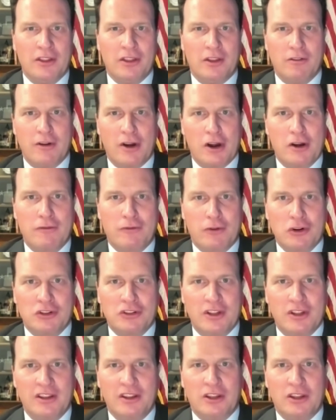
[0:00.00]
The very first
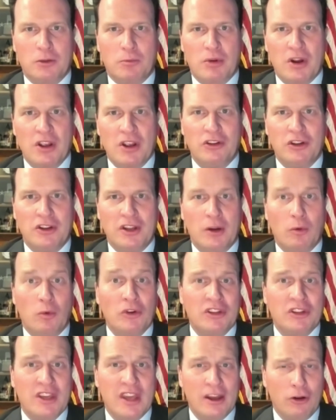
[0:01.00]
thing that the president did was
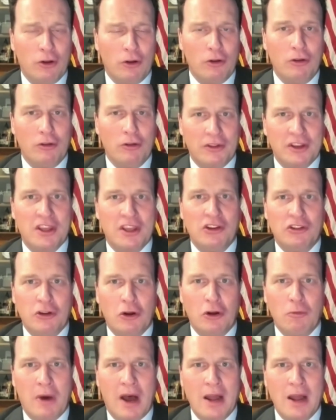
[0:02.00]
kill the
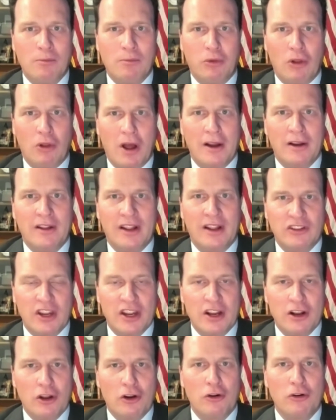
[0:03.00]
Keystone pipeline. That's
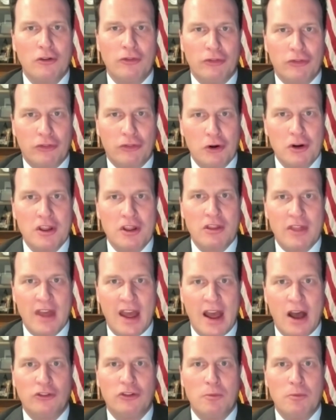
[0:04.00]

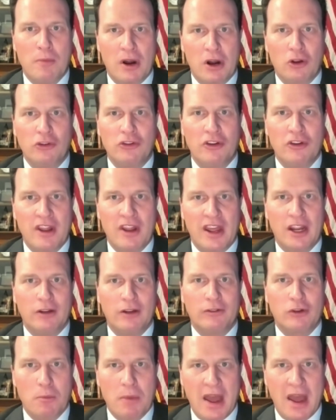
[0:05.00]
830,000 barrels a day
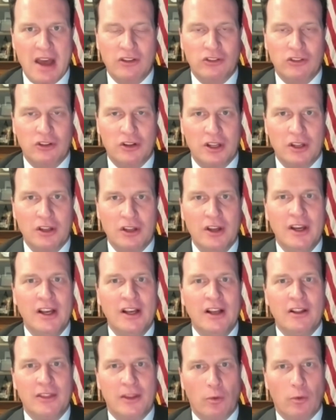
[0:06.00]
of capacity
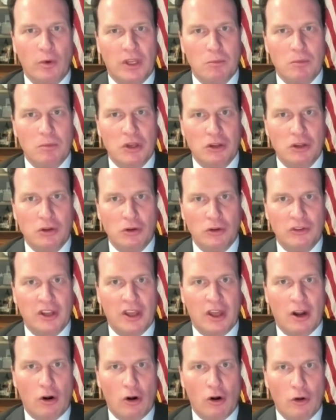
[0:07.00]
that we could be using
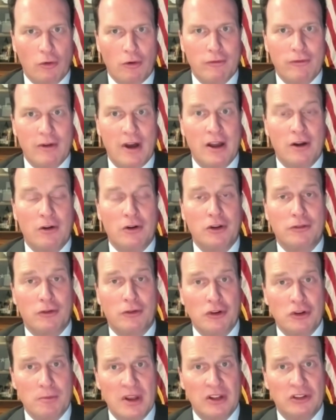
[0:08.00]
at our own refineries
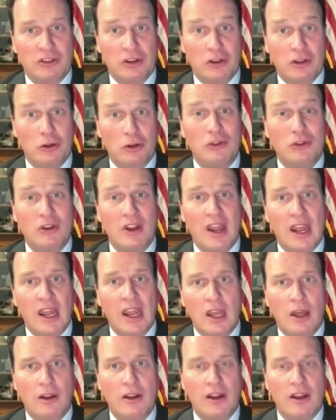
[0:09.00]
for domestic use
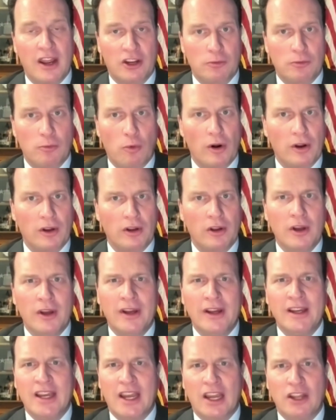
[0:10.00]
and exporting.
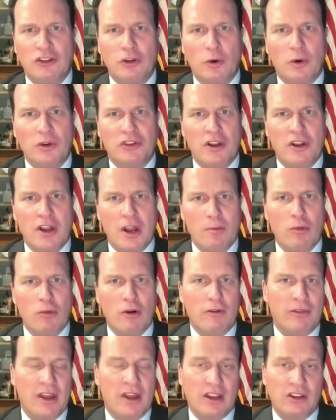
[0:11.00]
And so it's a number
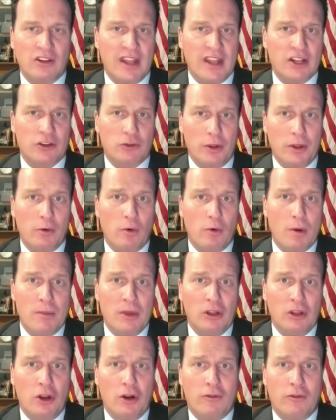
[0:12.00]
of things. And that's really what
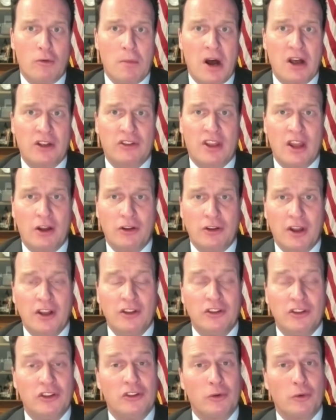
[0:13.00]
Midland over Moscow
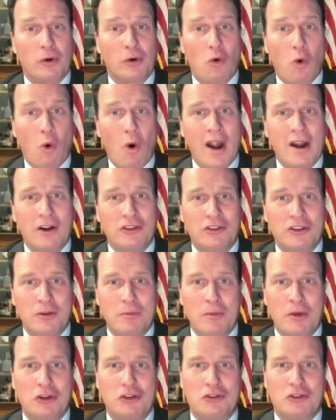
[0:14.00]
does, is it requires the
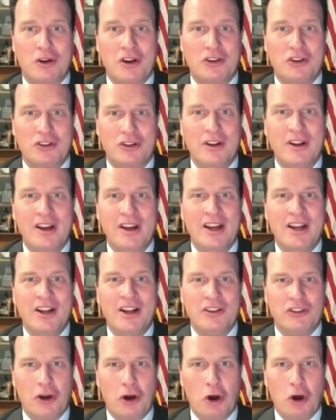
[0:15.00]
administration
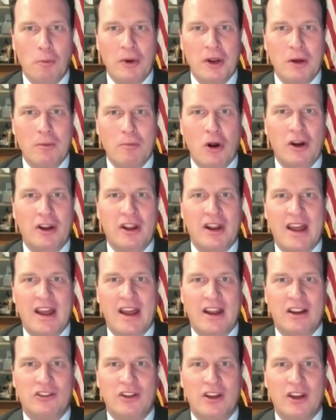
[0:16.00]
to open up market
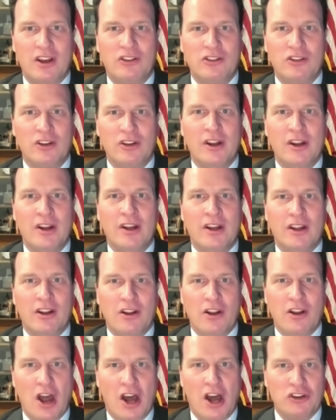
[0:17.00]
access,
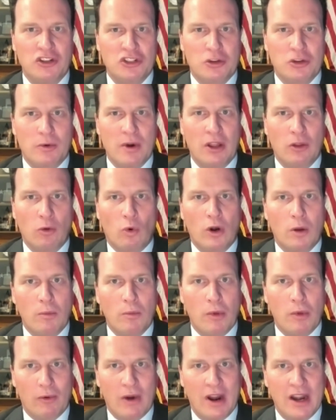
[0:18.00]
not just around the world,
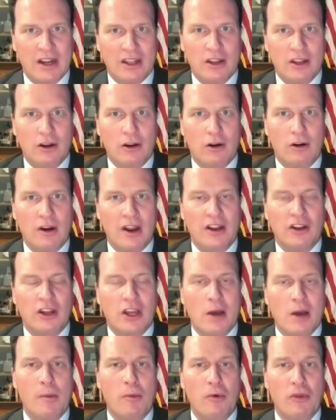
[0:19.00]
but right here, and to
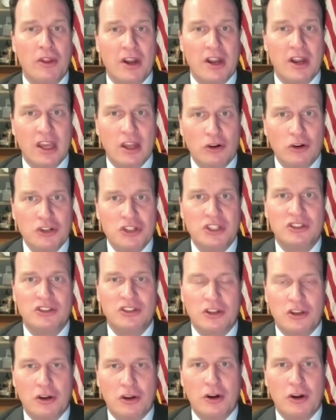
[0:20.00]
come up with an energy
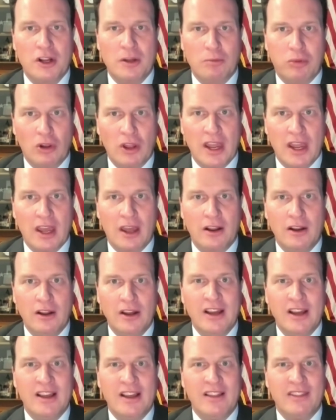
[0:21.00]
security plan
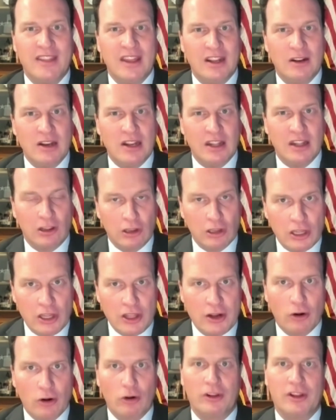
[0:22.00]
that
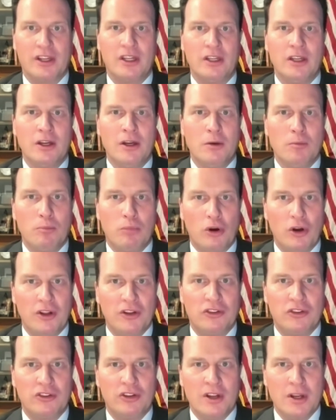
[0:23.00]
literally
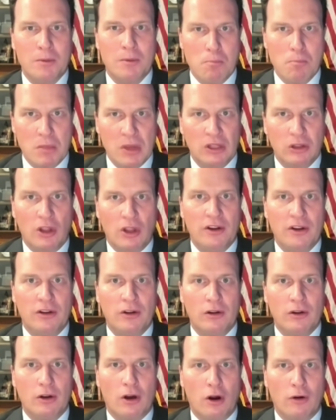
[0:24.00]
puts Midland
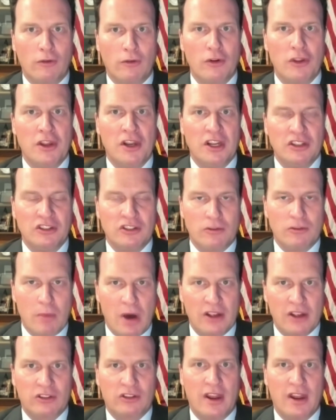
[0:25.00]
over the needs of
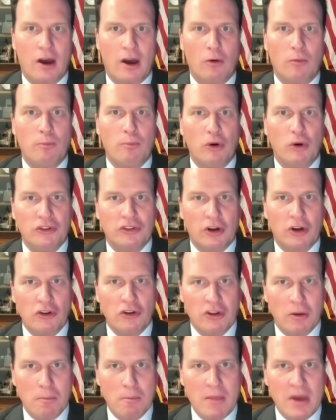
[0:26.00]
Moscow, puts our
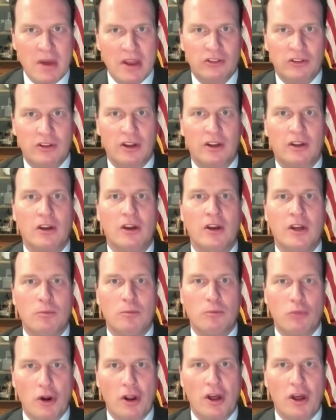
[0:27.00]
domestic
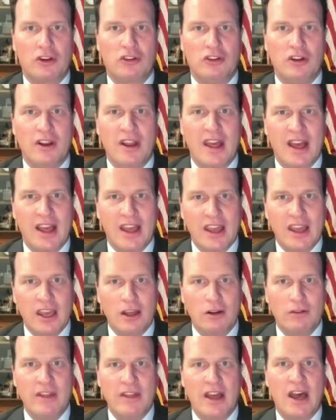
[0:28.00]
production
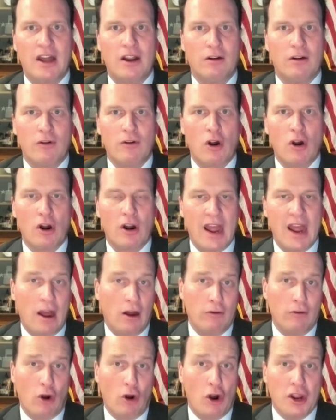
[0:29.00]
ahead of that of
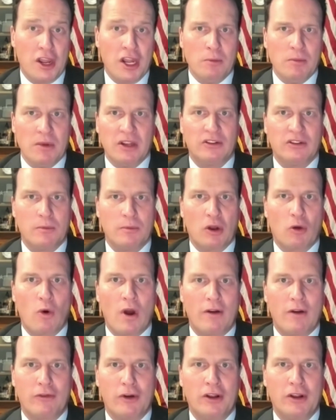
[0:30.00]
our enemies. I mean,
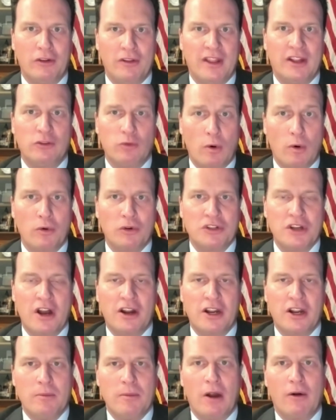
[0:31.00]
quite frankly, that's what we're
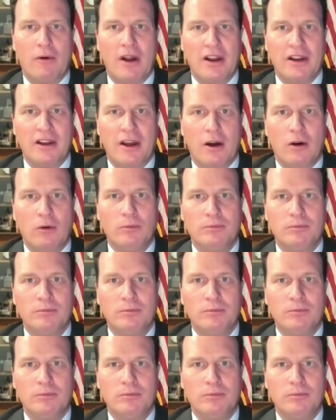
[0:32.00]
talking about right now.